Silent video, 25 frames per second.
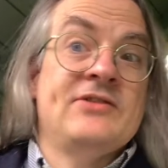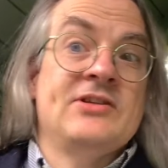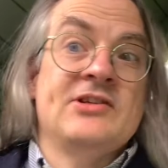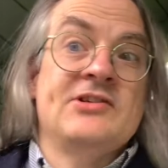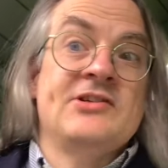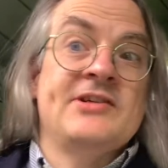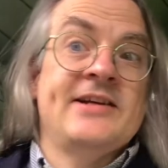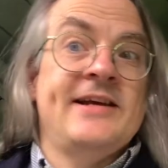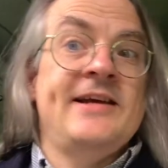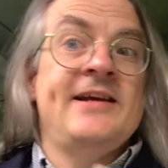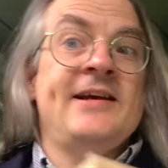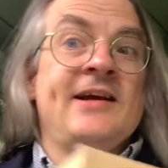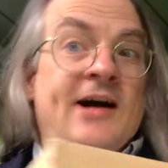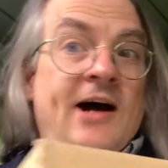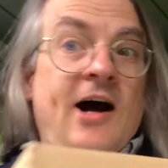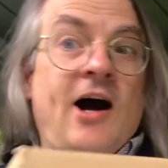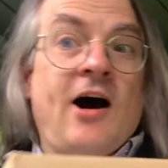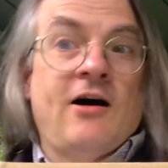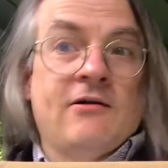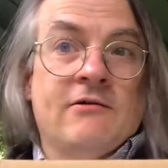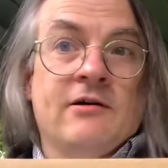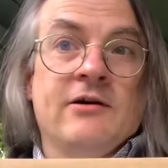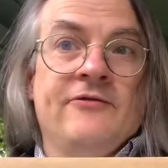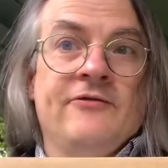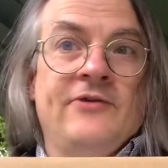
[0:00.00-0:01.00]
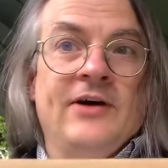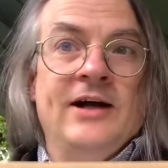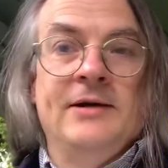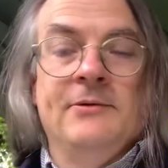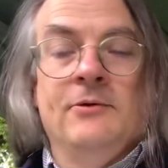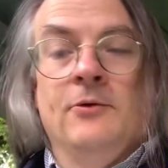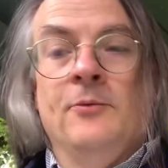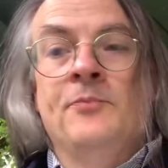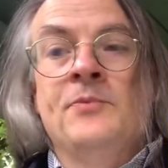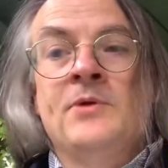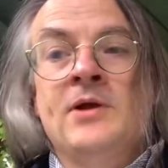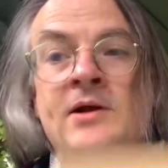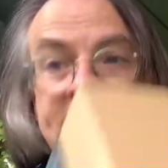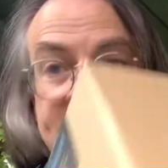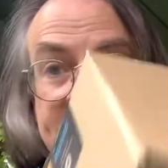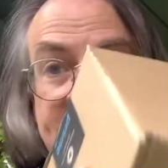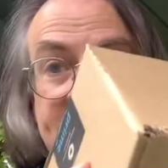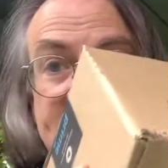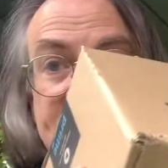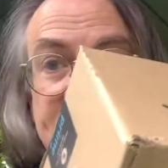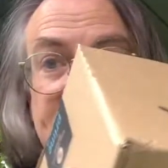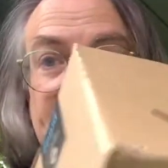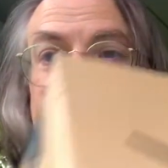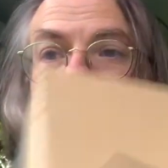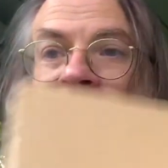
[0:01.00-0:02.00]
of tea are available. So
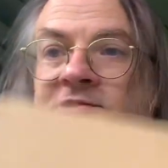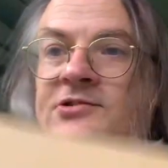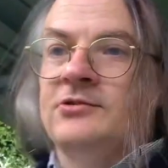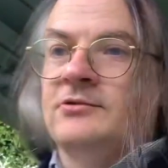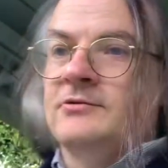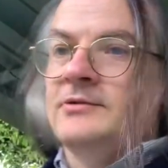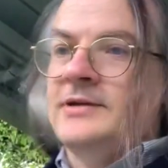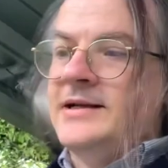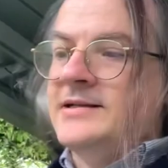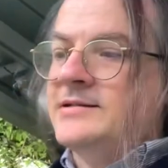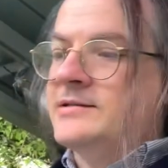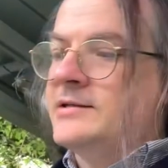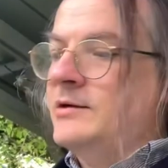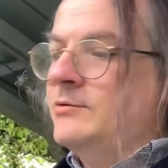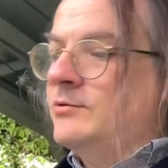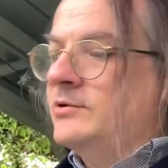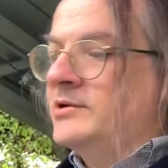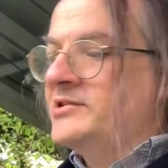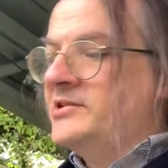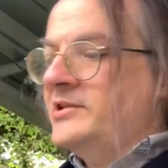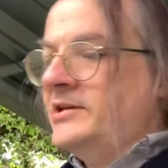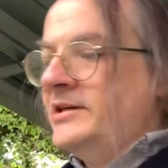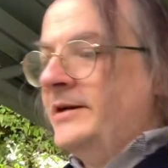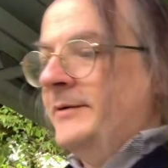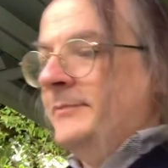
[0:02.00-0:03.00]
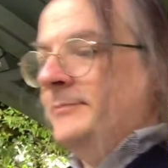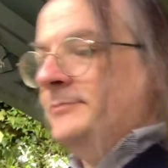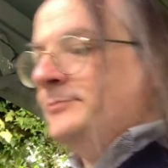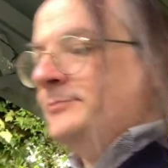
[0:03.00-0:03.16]
this parcel, let's see what's in it.